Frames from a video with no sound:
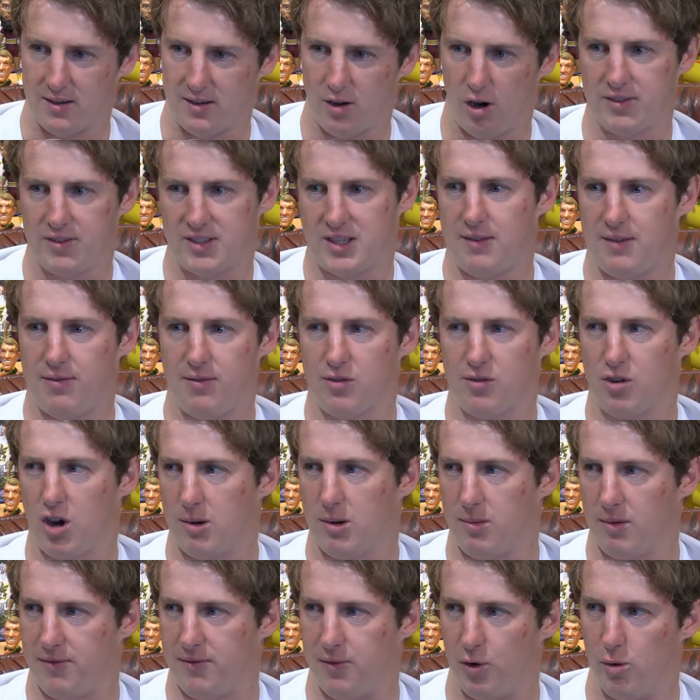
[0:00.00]
Obviously, if you've got
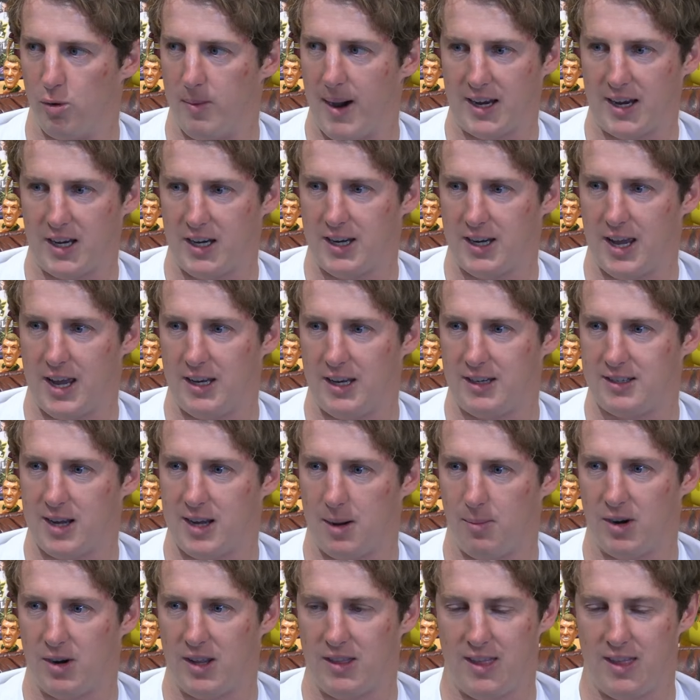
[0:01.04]
him at fullback, he needs
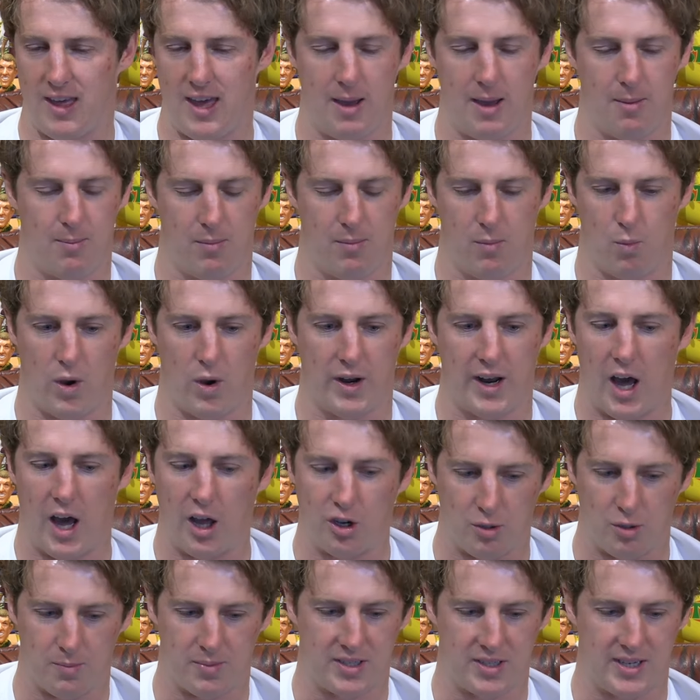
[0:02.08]
someone in there
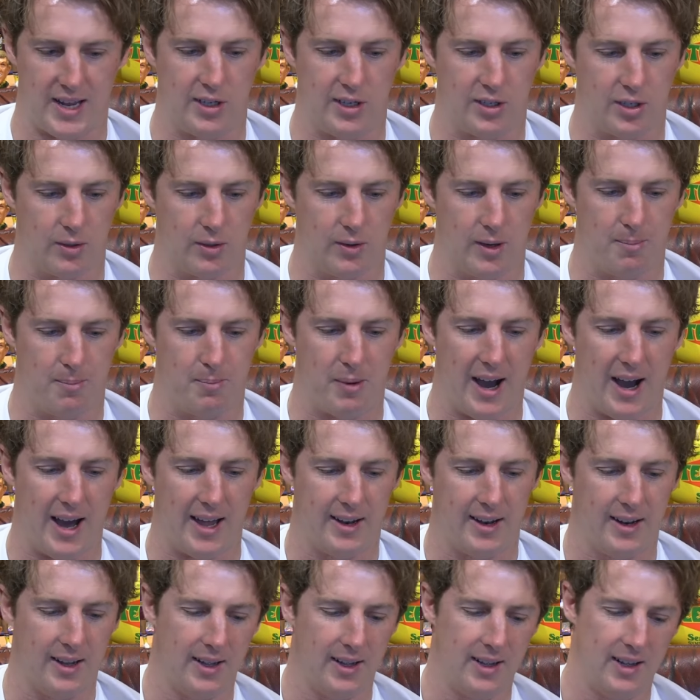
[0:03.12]
100% do it,
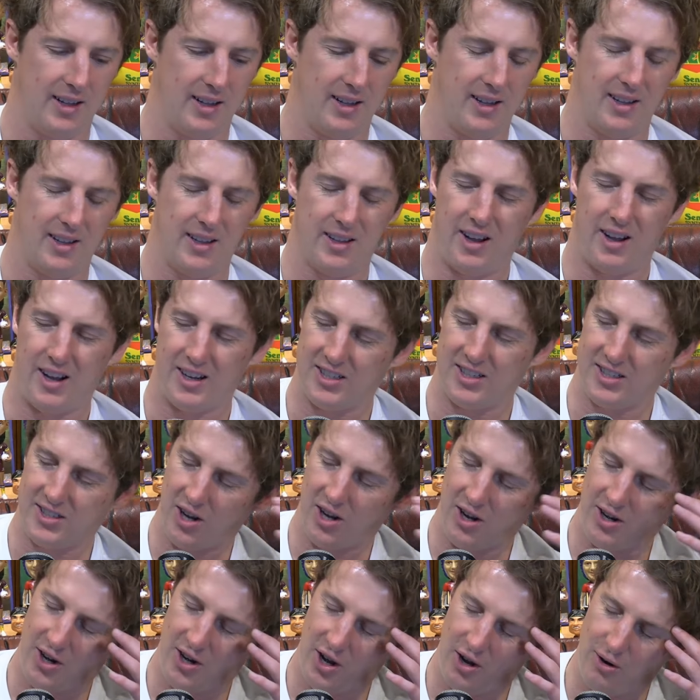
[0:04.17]
but I just
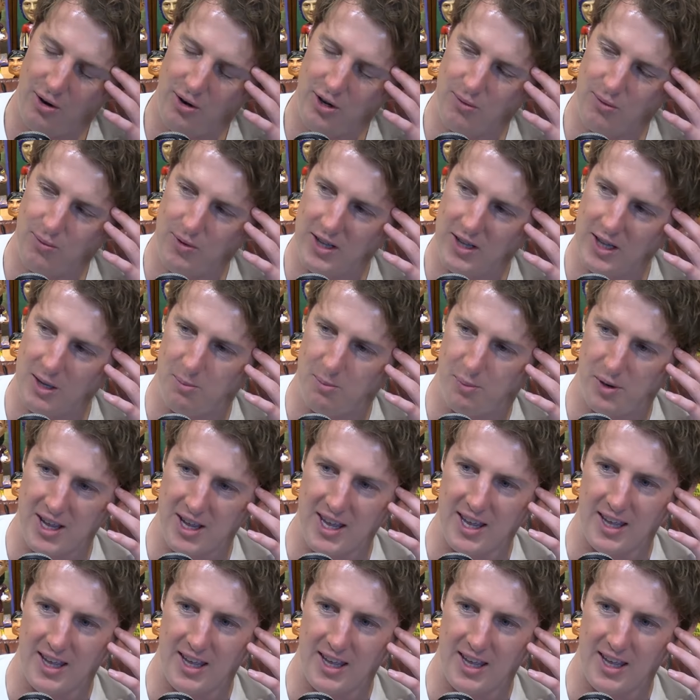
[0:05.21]
don't know who you're really bringing